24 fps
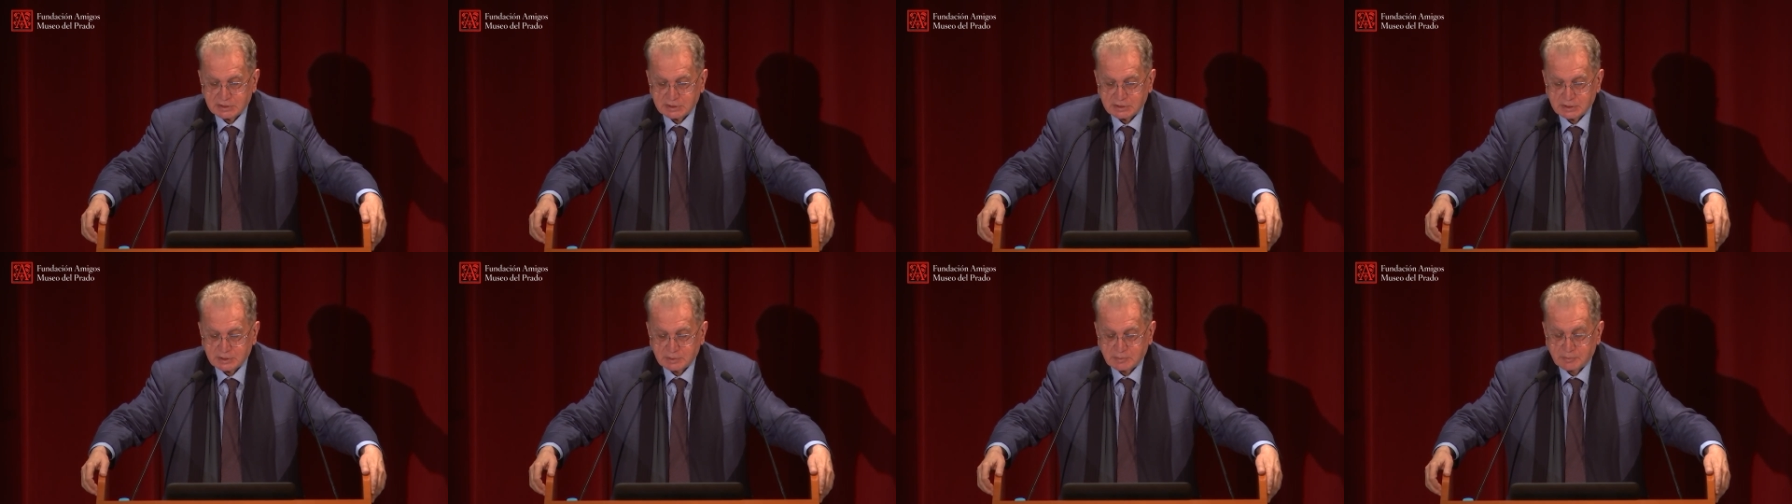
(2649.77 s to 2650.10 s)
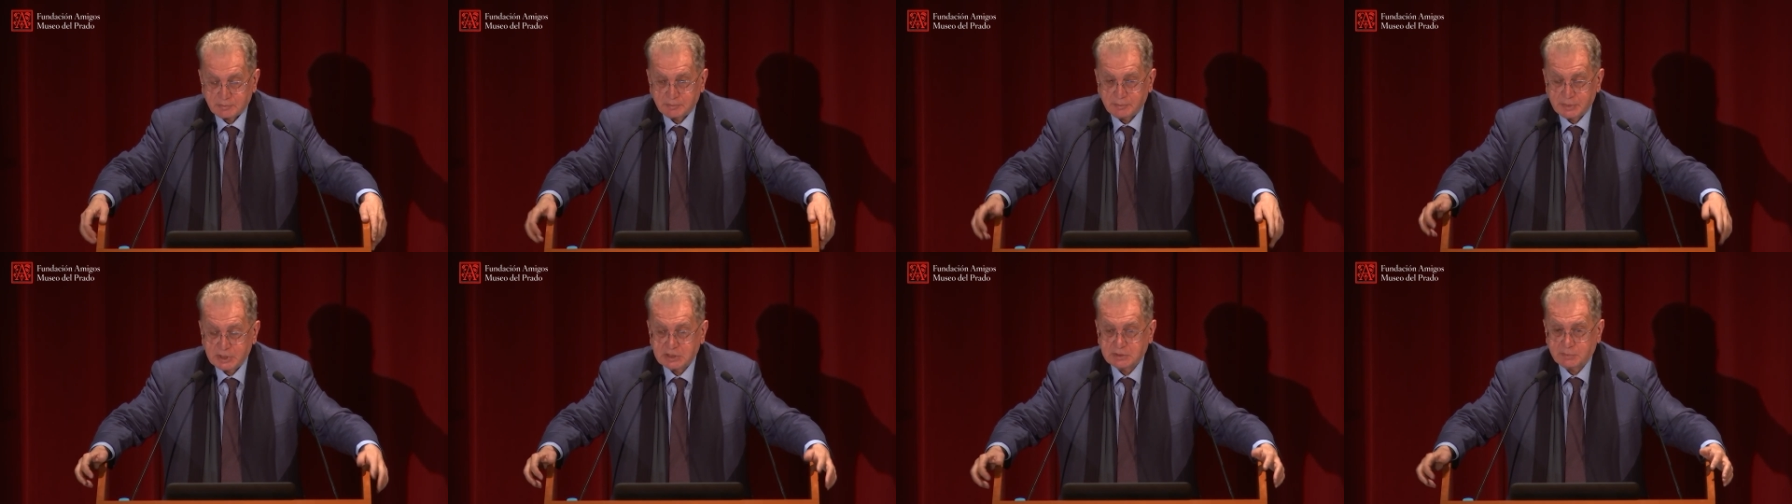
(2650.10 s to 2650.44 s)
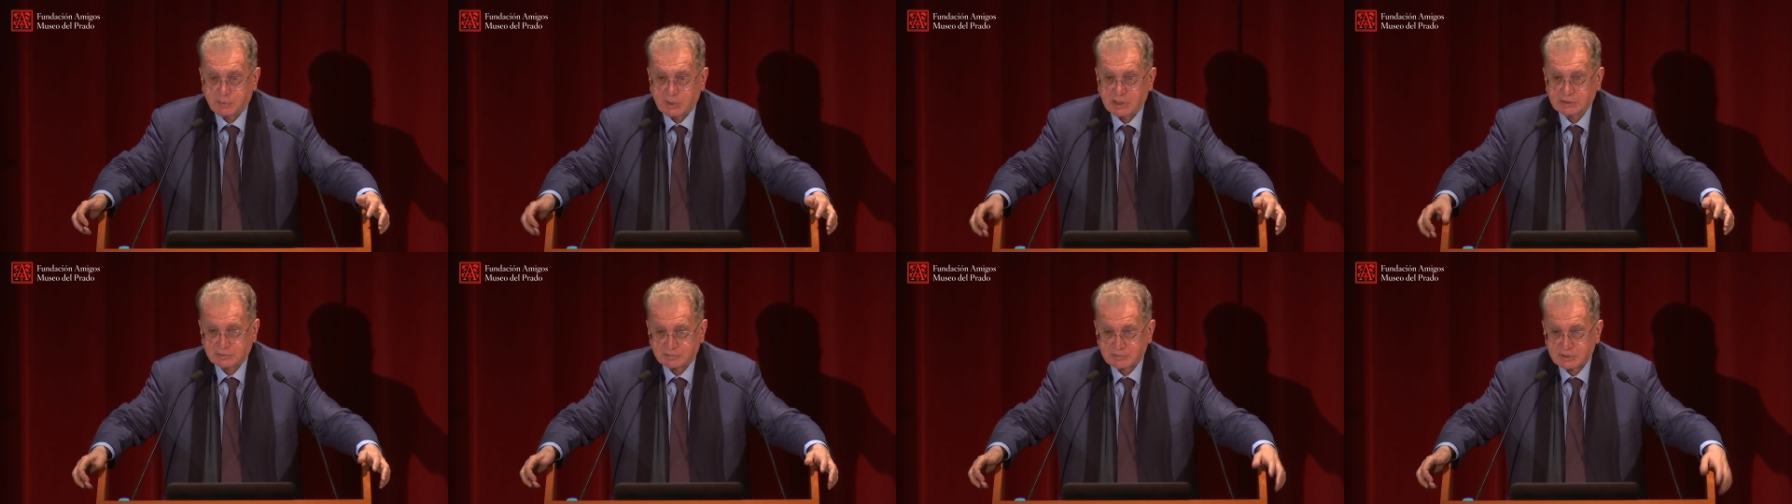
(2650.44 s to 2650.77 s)
a big
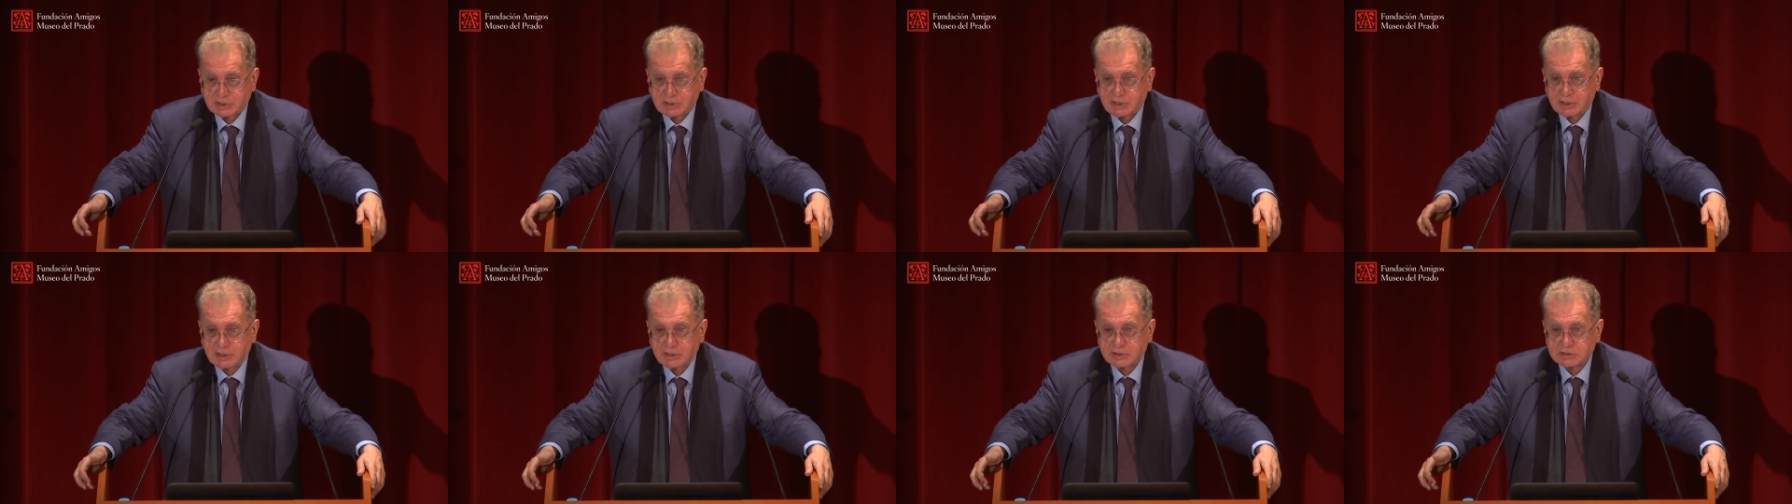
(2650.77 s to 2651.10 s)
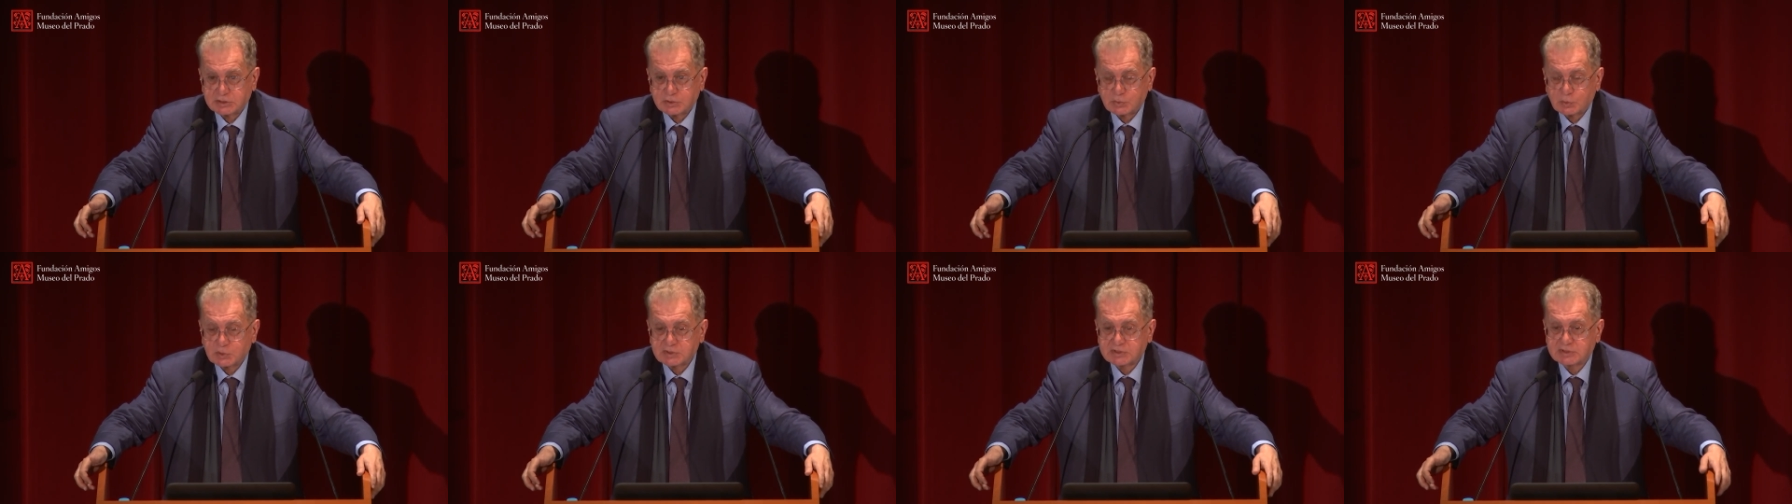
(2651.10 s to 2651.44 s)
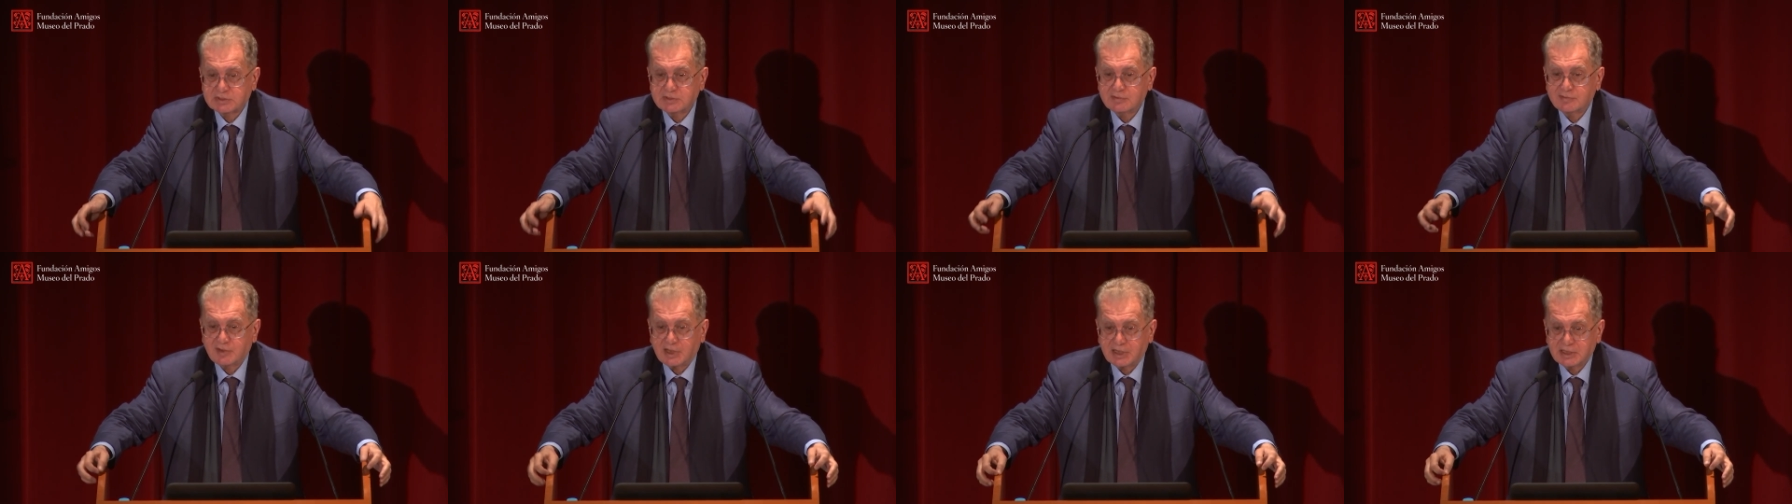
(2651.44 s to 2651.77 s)
part of the collection was
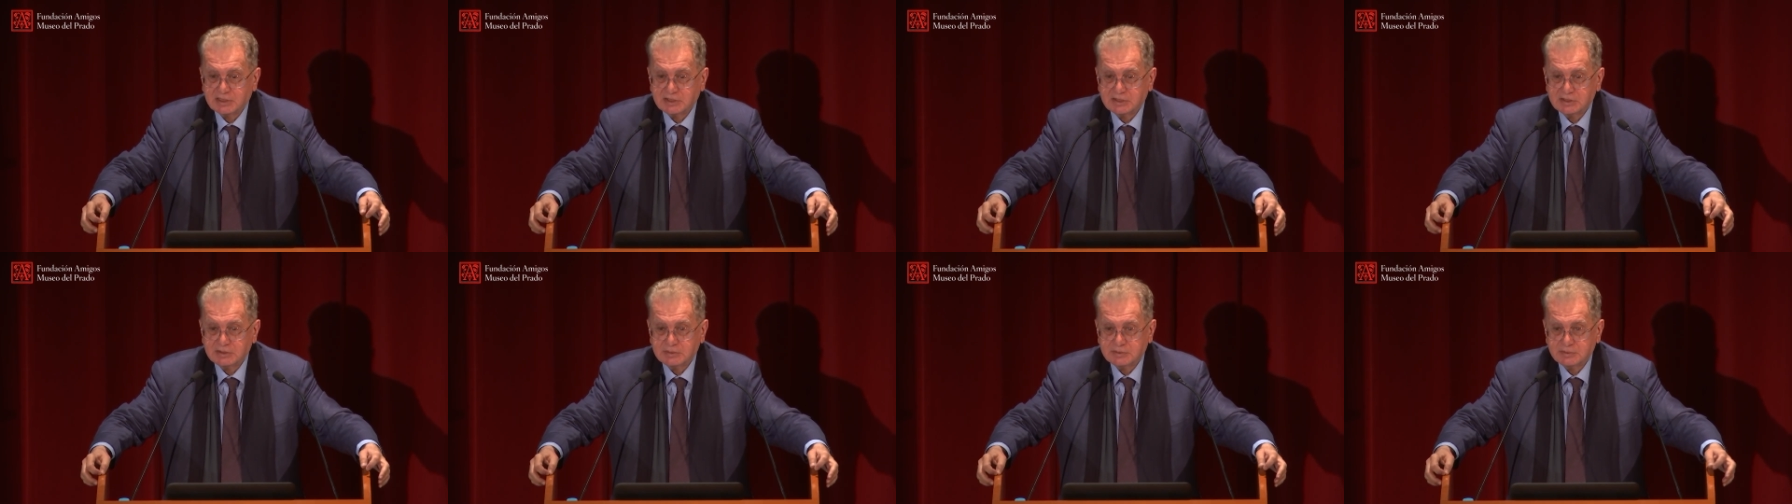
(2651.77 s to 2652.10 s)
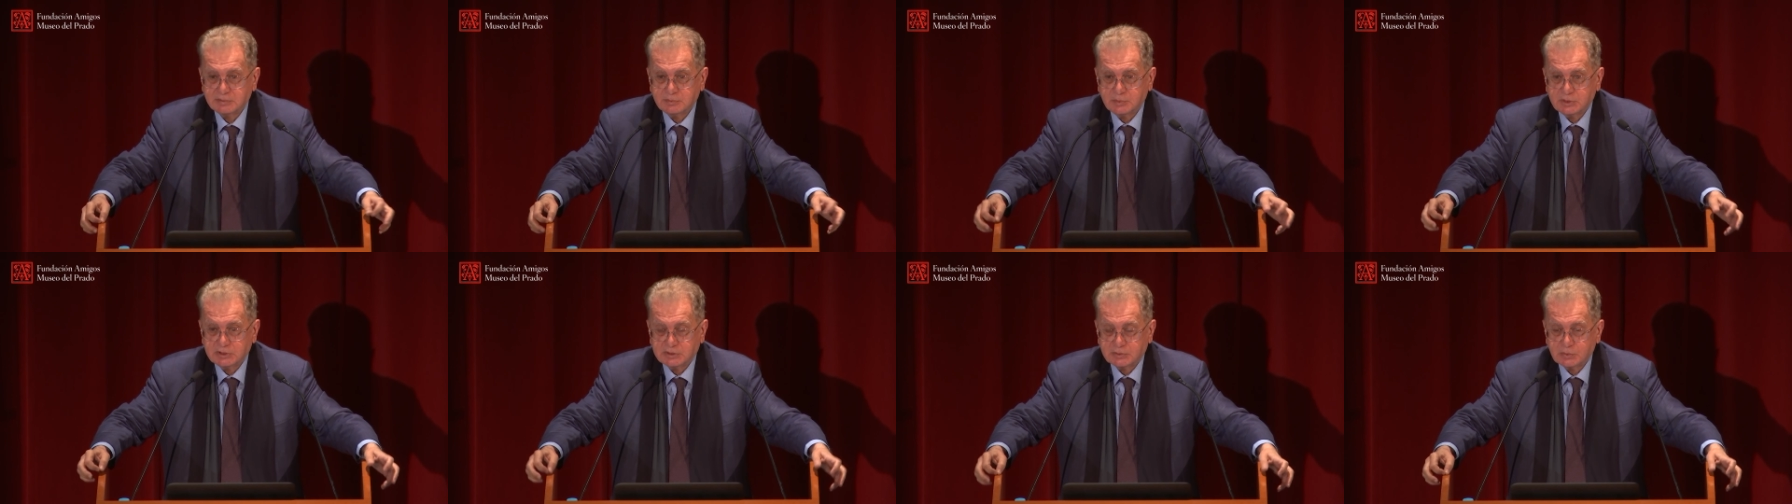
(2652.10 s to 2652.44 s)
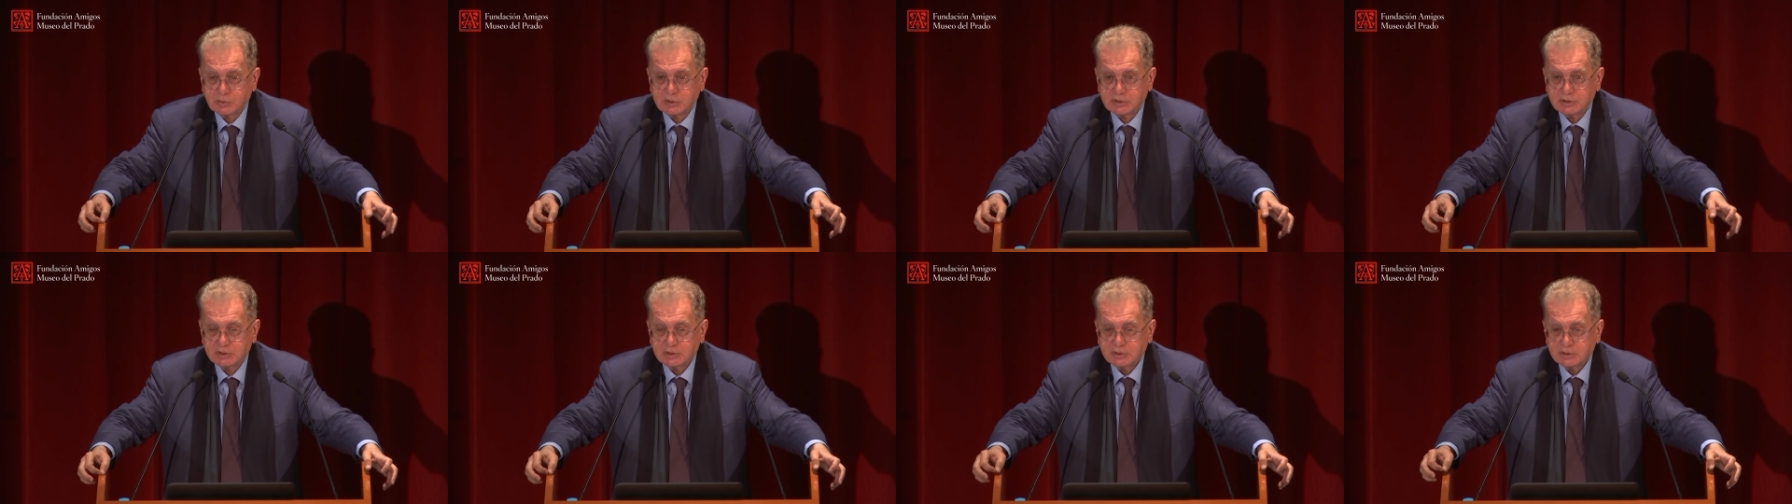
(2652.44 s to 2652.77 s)
divided
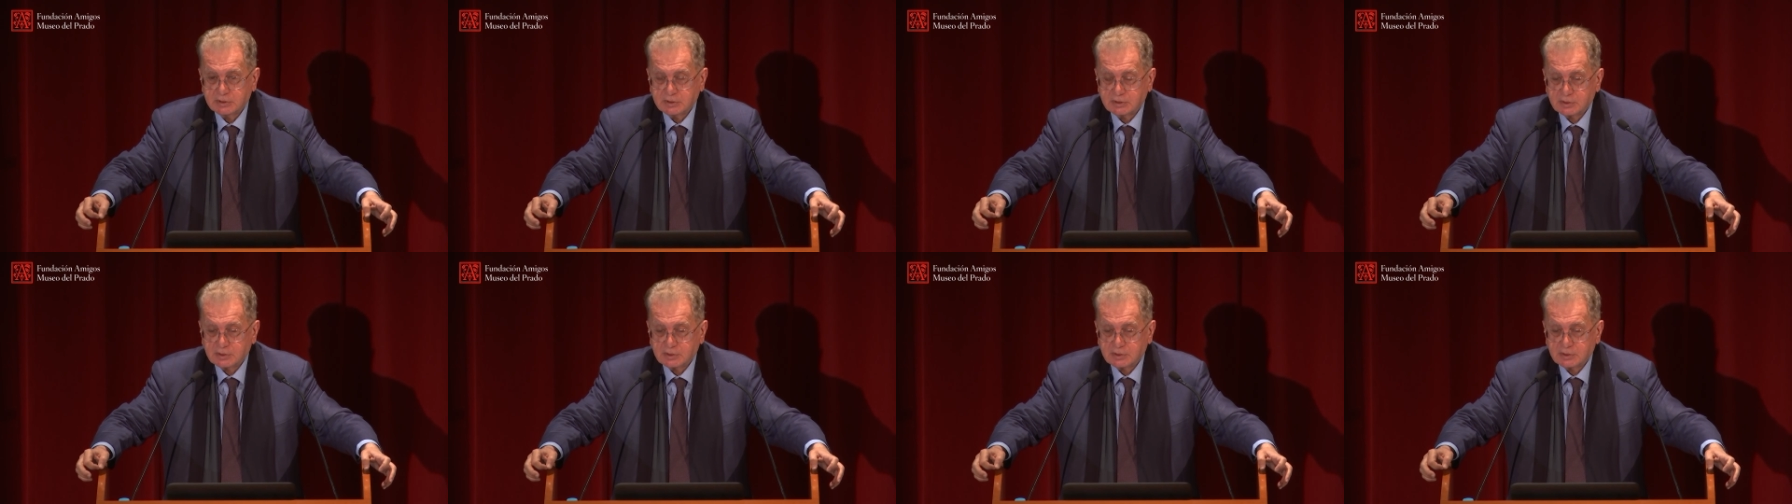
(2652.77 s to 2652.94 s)
between